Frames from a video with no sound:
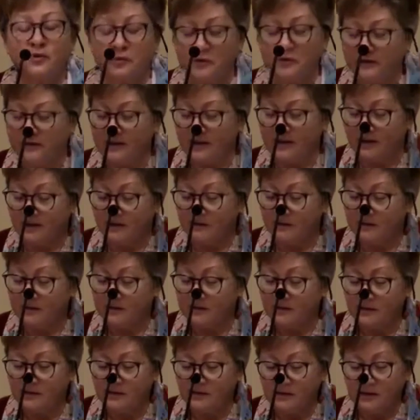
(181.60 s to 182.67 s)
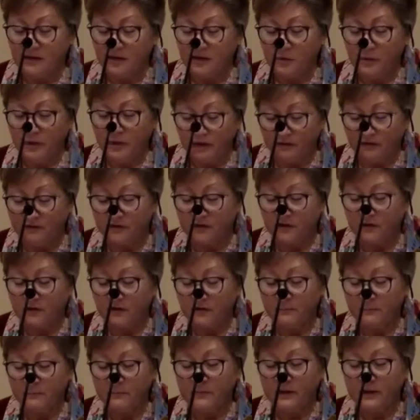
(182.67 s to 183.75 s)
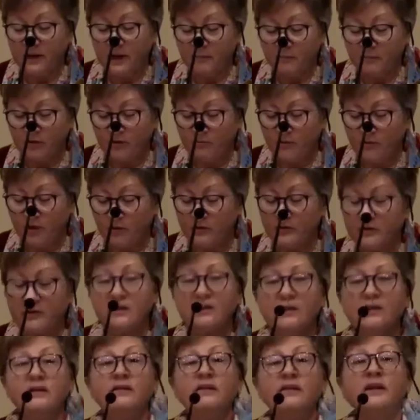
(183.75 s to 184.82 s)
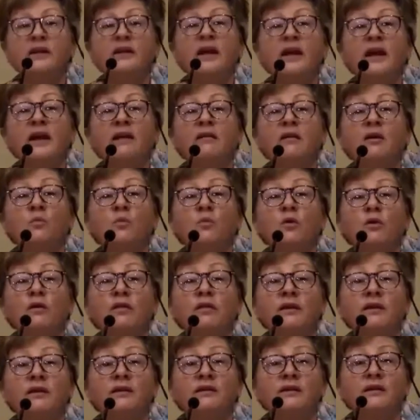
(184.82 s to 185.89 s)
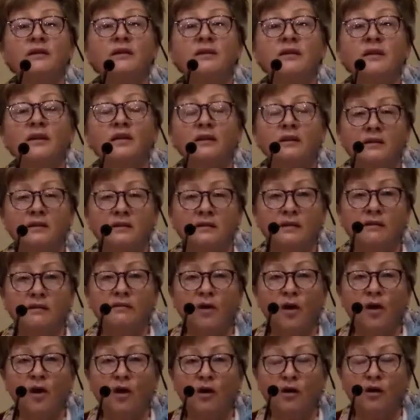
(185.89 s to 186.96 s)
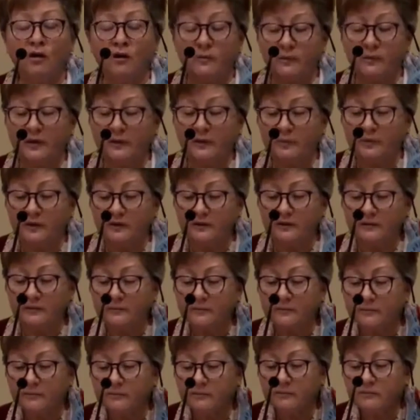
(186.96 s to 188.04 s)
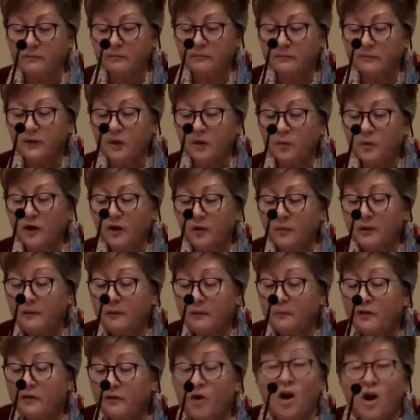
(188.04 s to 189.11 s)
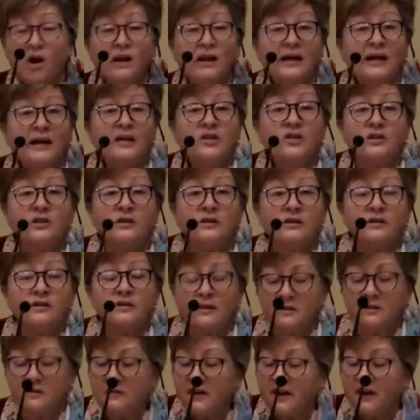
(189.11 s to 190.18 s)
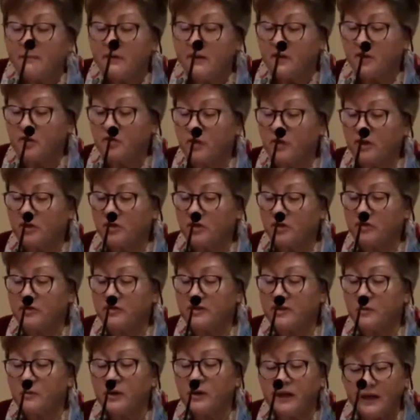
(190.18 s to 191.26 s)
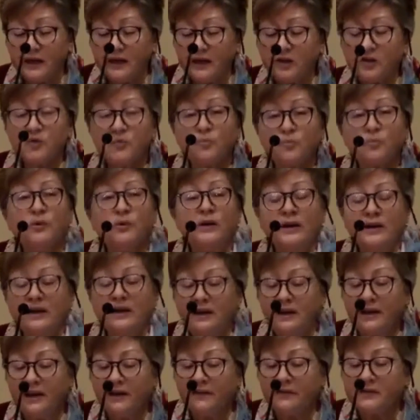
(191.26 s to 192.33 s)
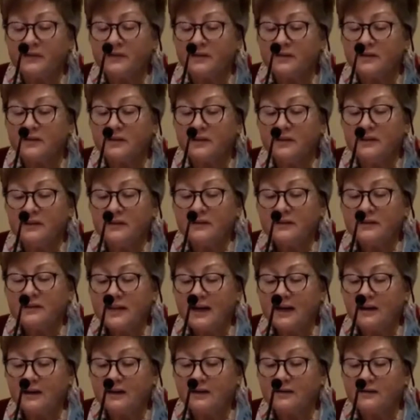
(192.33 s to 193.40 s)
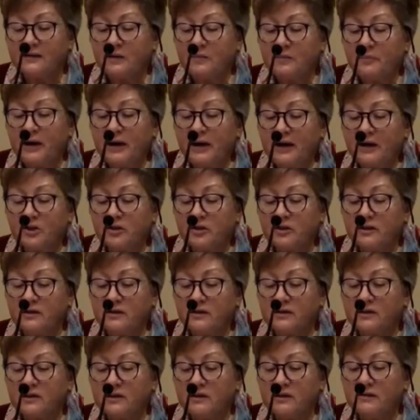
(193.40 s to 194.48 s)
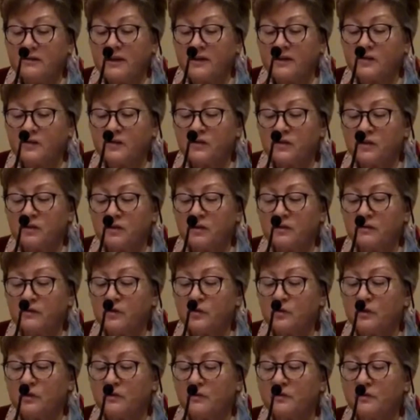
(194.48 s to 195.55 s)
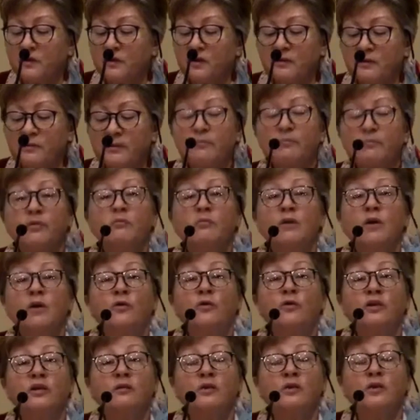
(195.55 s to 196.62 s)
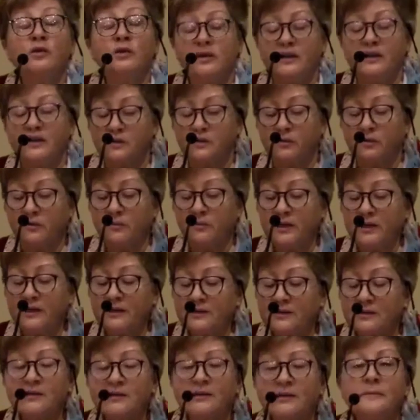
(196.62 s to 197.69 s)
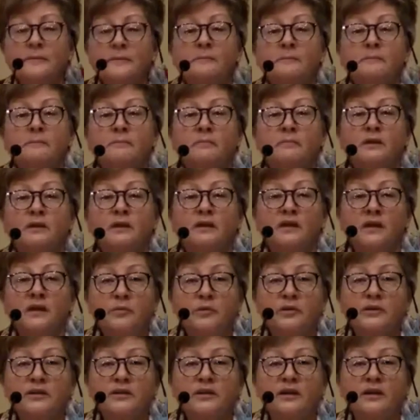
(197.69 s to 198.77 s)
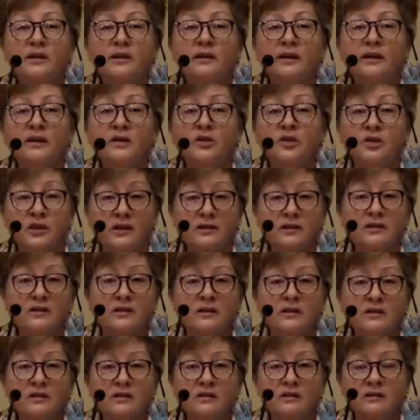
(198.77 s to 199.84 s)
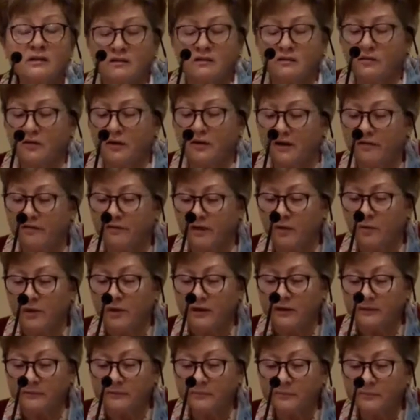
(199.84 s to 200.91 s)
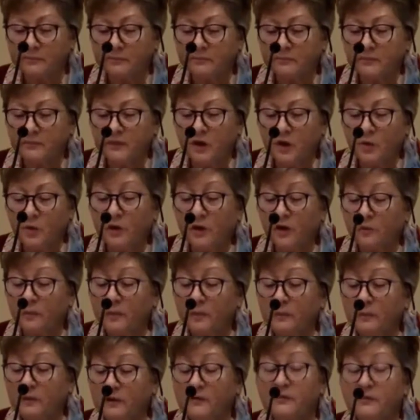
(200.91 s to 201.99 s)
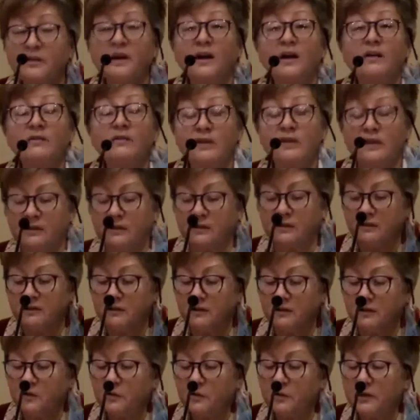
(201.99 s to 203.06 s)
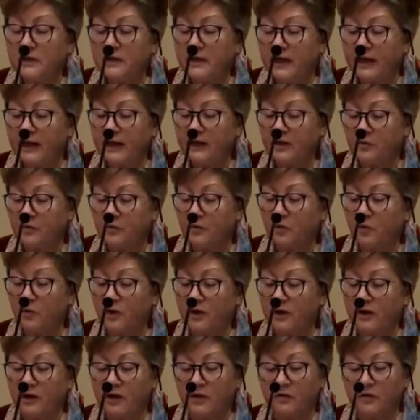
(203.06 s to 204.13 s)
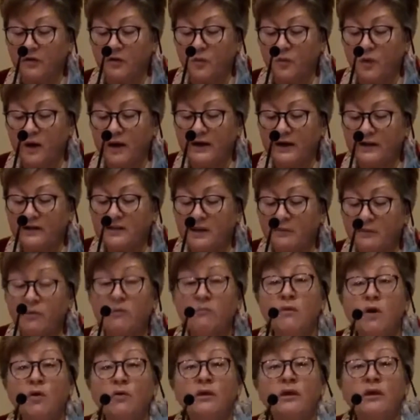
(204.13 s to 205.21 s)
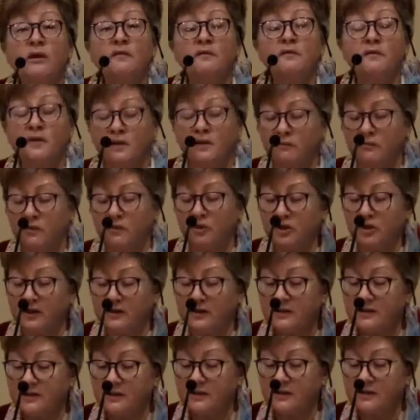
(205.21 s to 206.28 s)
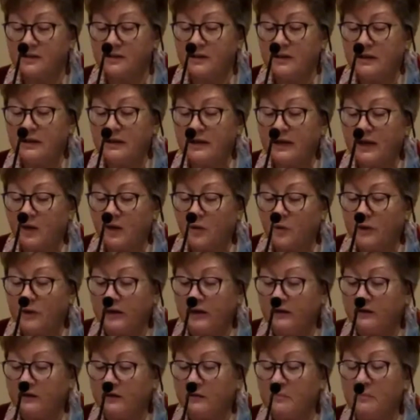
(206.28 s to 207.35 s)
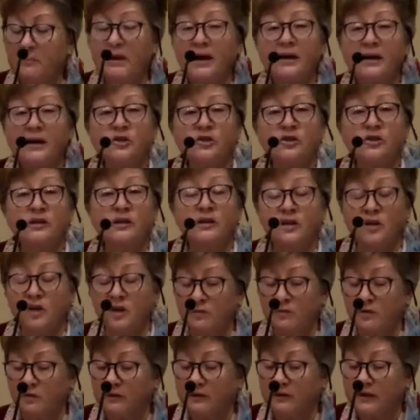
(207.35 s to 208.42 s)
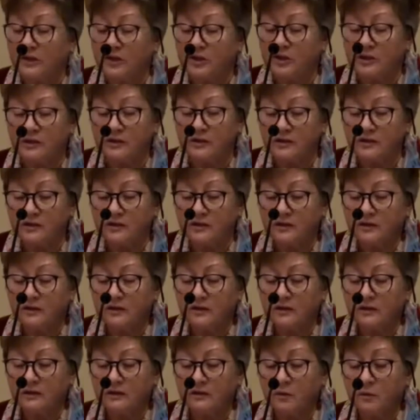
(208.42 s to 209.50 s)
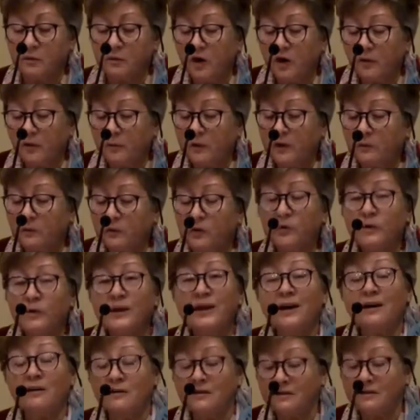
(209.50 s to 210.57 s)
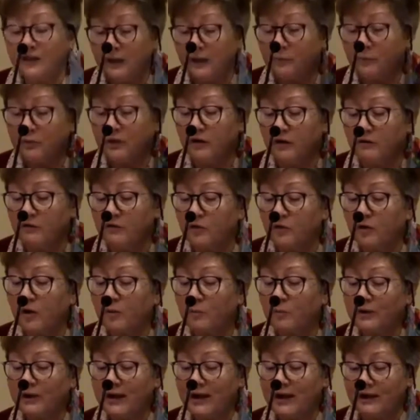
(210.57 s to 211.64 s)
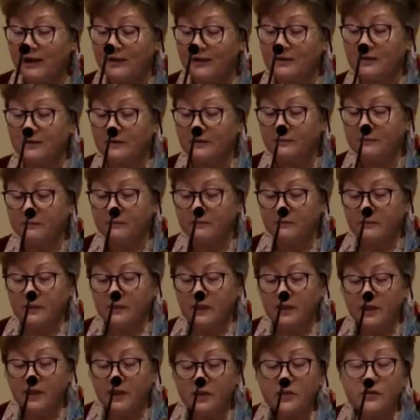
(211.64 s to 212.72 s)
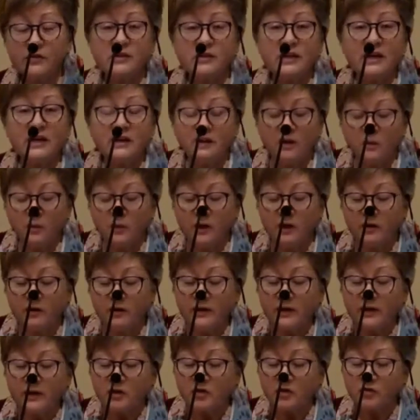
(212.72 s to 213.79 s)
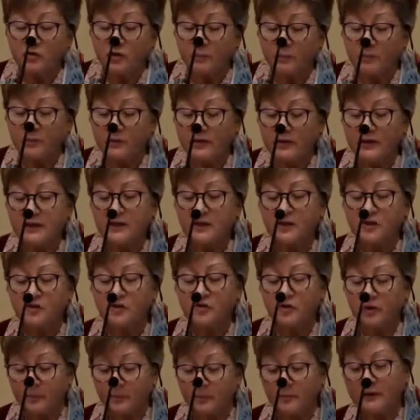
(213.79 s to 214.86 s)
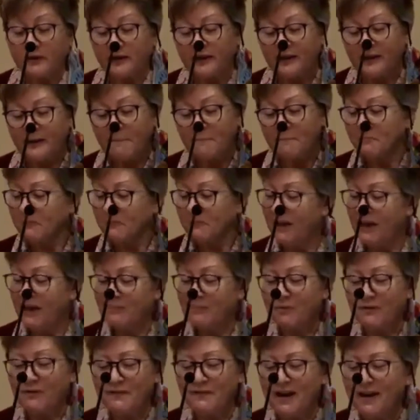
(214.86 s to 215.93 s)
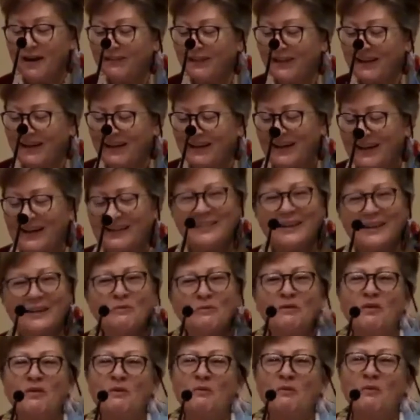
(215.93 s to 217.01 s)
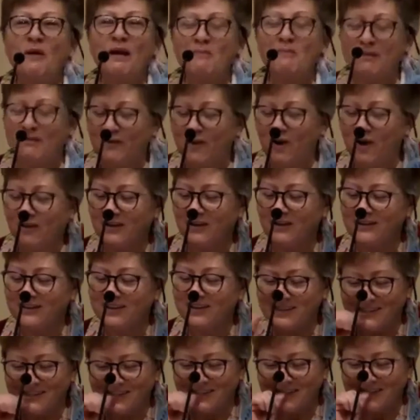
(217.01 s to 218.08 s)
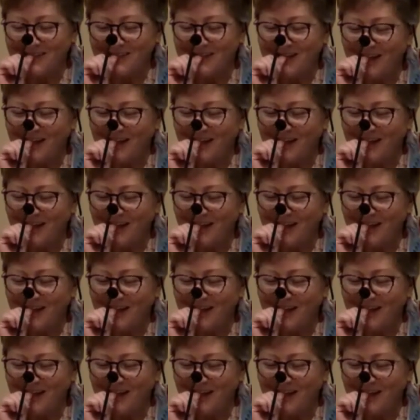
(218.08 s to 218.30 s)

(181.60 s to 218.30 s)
selves. We affirm and promote the inherent worth and dignity of all people. We are people of all ages and family structures, and we each bring gifts, talents, and passions that serve to affirm and promote communities with peace, liberty, and justice for everyone. We are people of covenant who engage with one another in ways that promote and affirm justice, equity, and compassion in human relations. We are people who care deeply for our planet and understand that we are inextricably and profoundly connected with the web of all existence.